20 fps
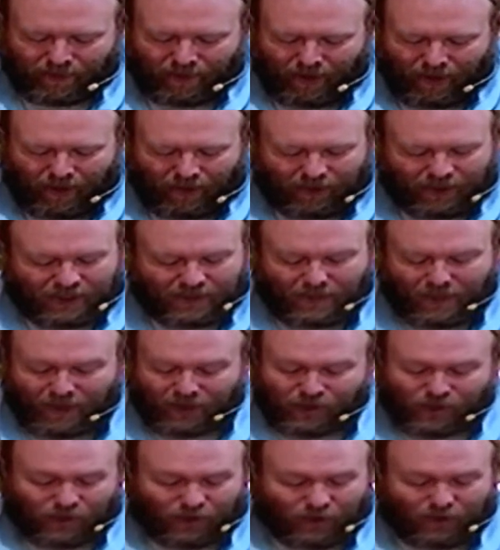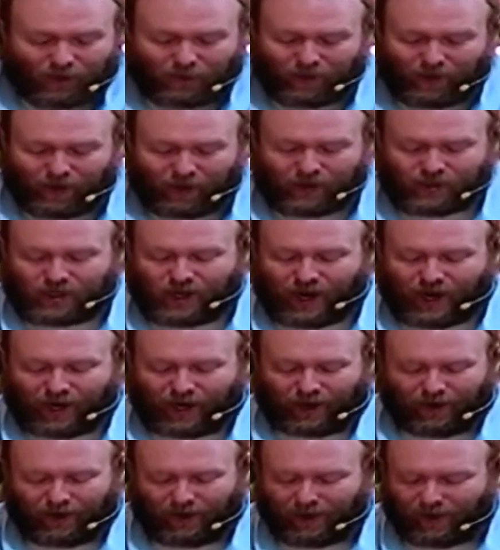Let's make sure that we are
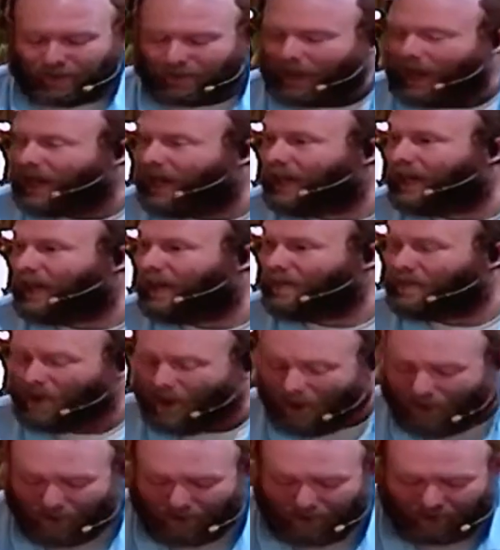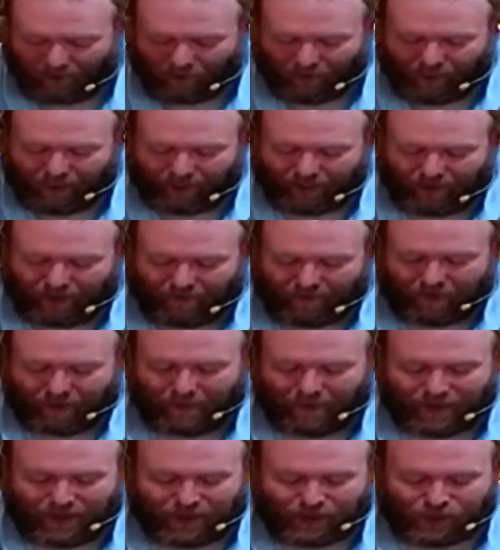checking on them, letting them know that we love them
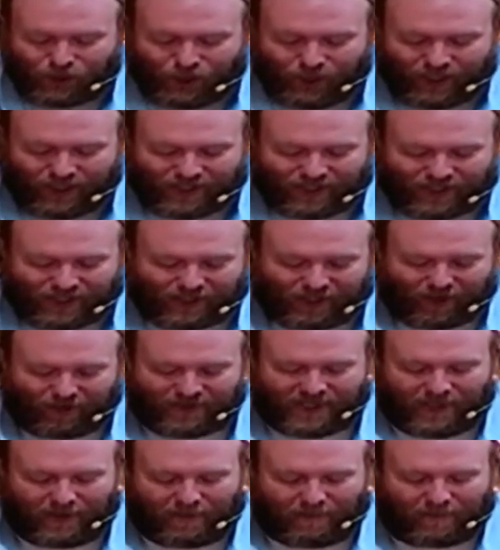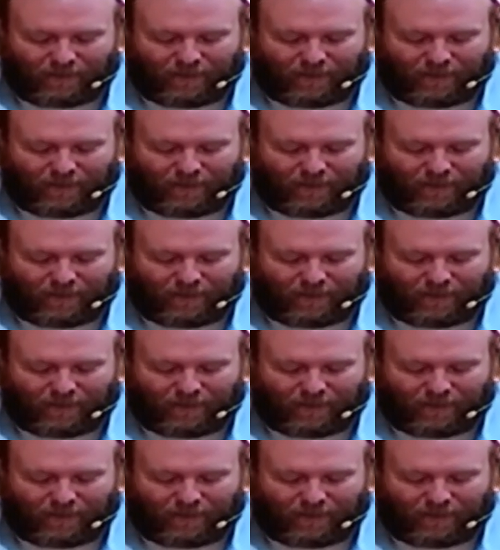and that Jesus loves them.